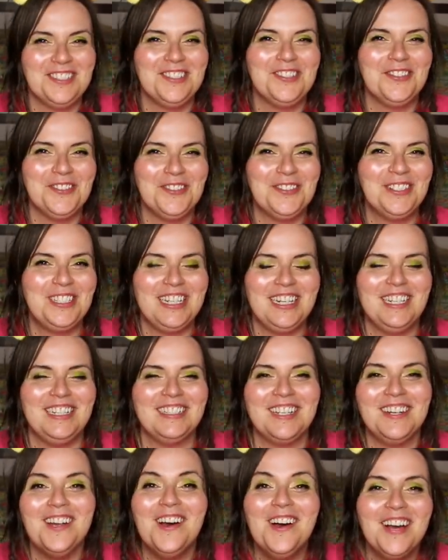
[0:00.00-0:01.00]
and noughties.
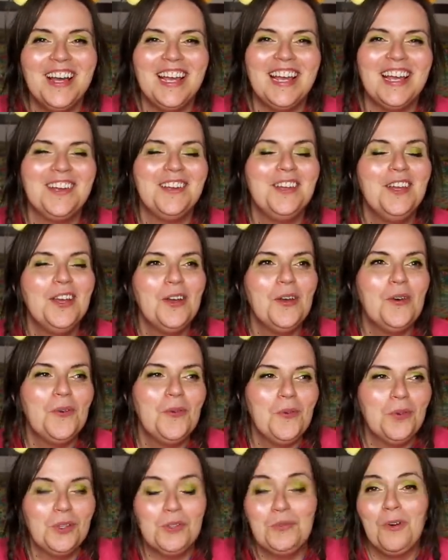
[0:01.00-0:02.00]
And I
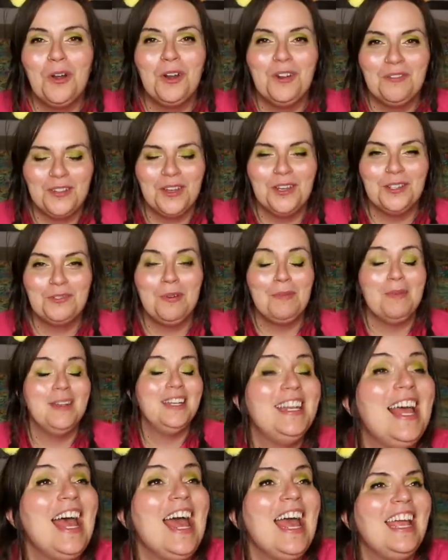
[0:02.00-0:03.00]
was one of those
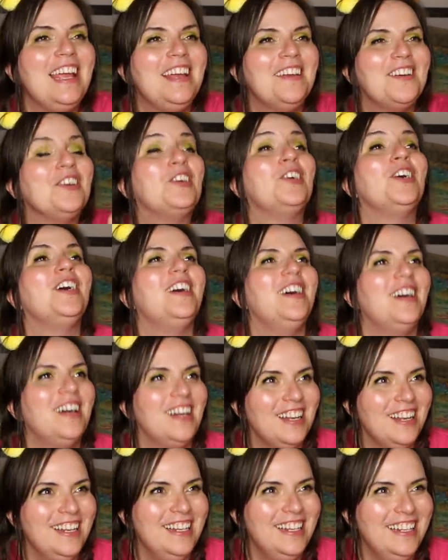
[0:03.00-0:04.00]
women, nay, girl.